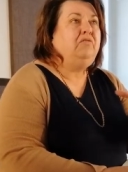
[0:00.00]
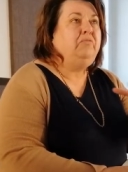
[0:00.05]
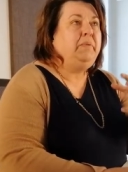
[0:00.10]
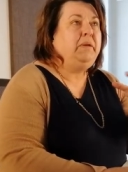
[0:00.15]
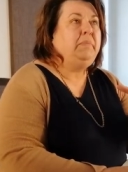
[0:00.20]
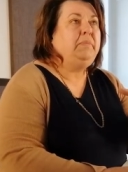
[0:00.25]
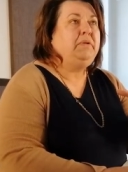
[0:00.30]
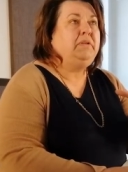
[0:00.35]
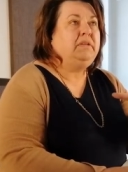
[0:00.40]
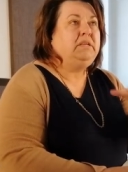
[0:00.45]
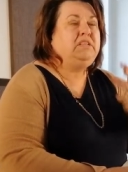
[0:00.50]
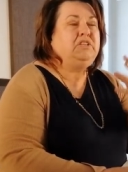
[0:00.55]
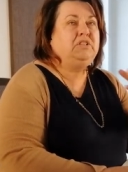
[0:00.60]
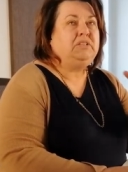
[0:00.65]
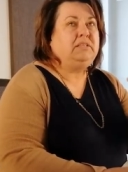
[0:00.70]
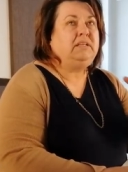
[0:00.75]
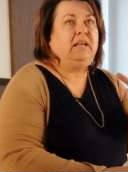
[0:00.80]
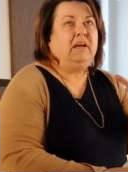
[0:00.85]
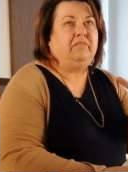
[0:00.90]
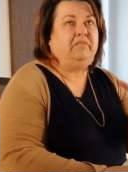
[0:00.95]
of people
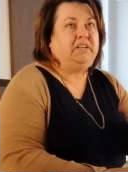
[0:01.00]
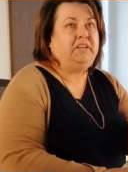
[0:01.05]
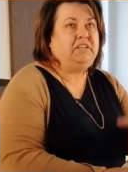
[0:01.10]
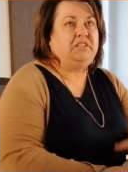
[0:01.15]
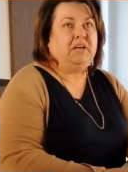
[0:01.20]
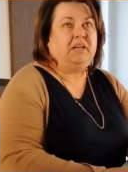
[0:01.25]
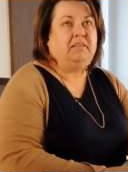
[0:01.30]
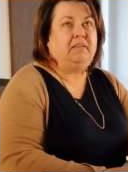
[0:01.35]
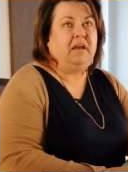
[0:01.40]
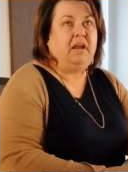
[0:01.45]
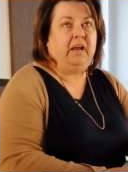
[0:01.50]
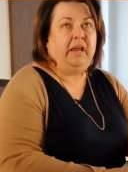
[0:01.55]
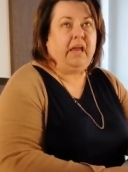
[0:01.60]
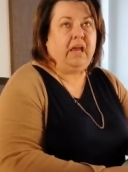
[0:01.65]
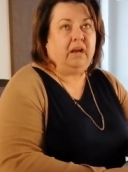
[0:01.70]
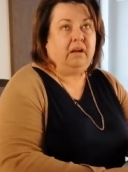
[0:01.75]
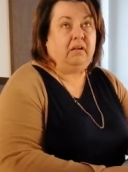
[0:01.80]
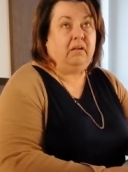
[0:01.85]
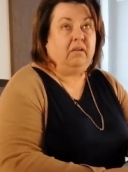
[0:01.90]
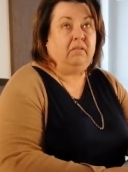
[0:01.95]
that just love each other
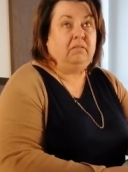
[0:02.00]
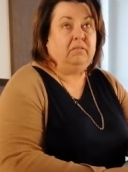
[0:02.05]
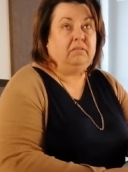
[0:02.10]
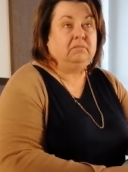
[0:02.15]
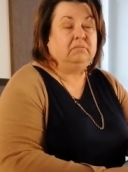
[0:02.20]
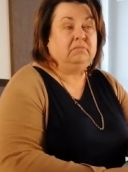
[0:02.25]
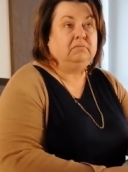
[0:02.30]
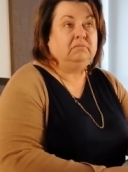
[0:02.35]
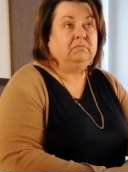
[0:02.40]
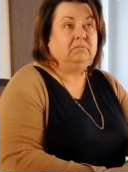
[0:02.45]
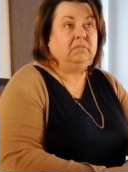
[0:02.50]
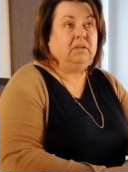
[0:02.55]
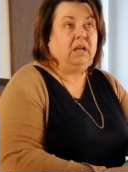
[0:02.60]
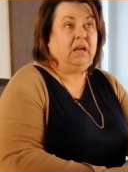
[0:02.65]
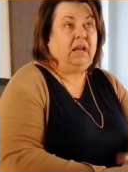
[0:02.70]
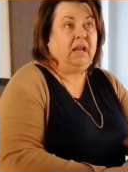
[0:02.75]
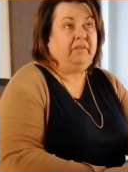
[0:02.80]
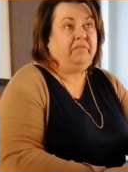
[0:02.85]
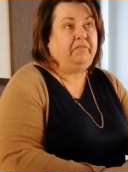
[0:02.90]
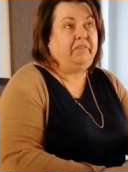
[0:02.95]
and get along
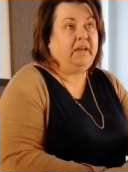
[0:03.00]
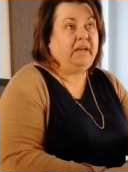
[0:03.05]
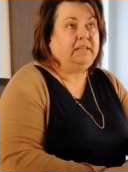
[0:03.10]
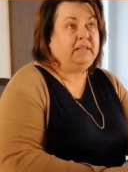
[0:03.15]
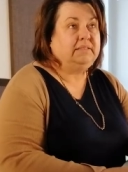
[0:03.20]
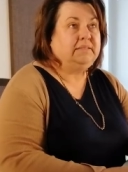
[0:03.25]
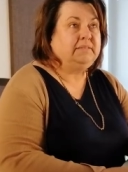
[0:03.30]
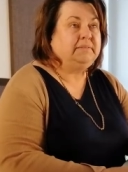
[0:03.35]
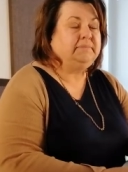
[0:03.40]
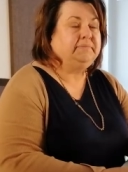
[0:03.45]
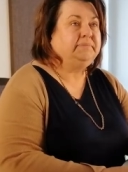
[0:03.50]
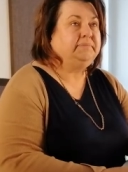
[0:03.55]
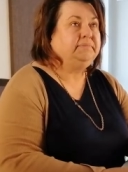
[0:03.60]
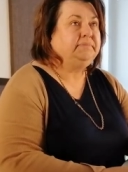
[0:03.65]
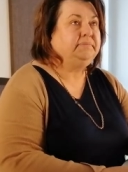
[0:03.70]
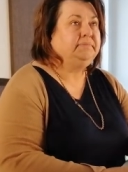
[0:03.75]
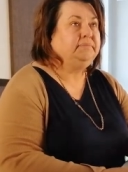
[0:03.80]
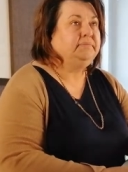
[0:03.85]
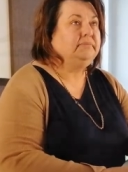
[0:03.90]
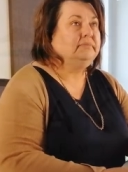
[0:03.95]
i love that